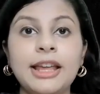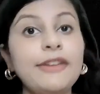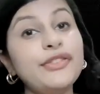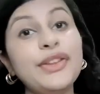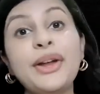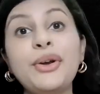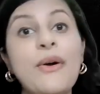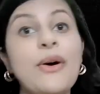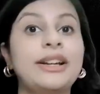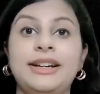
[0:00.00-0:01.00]
If they are
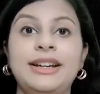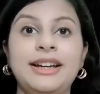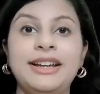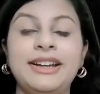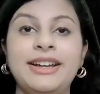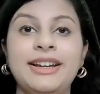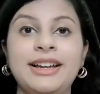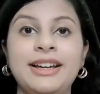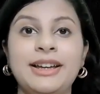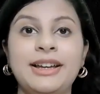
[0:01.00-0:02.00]
not,
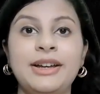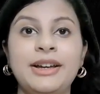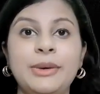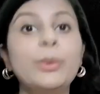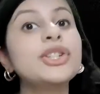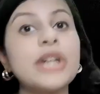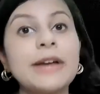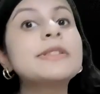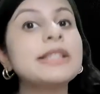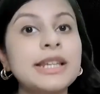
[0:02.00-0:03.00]
which
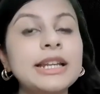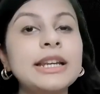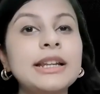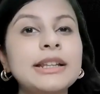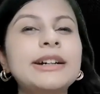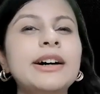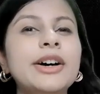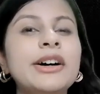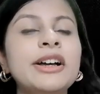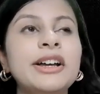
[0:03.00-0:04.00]
I've seen
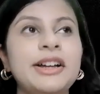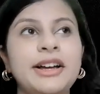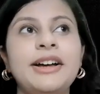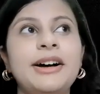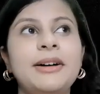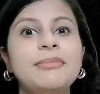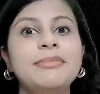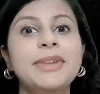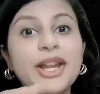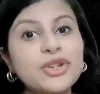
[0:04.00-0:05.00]
the
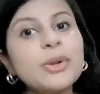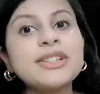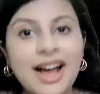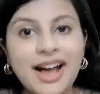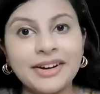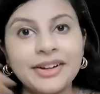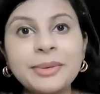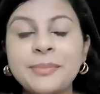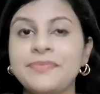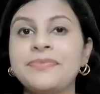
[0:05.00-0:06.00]
ratio is higher,
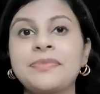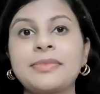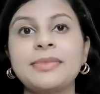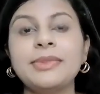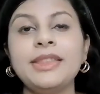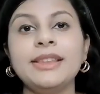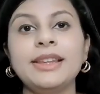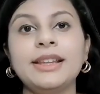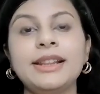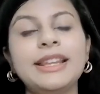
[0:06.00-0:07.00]

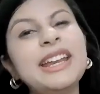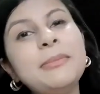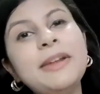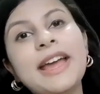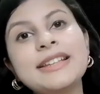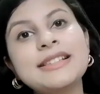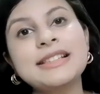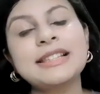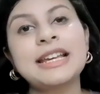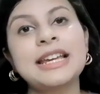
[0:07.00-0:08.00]
then
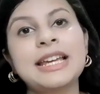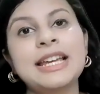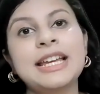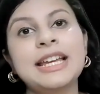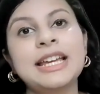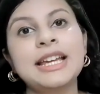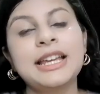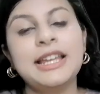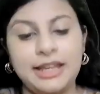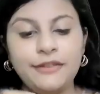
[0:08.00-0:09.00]
guys,
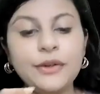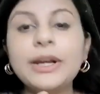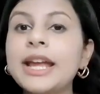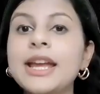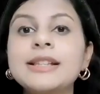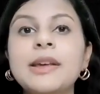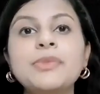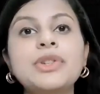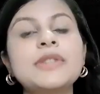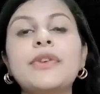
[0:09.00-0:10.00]
if you take
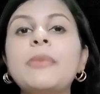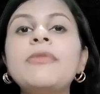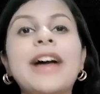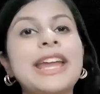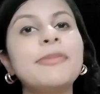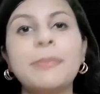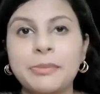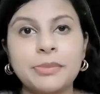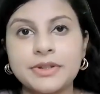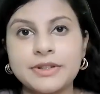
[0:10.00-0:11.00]
exemptions from 5
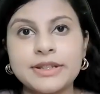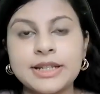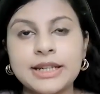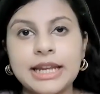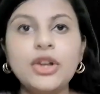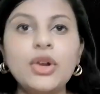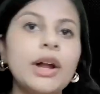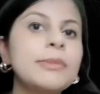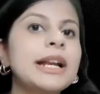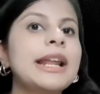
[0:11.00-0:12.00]
papers in
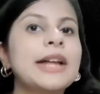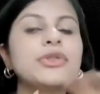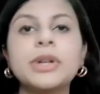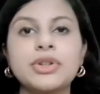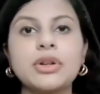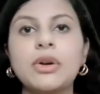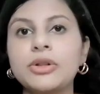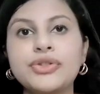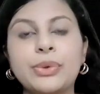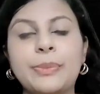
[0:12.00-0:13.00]
normal graduation
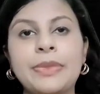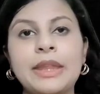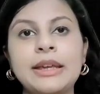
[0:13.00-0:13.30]
also,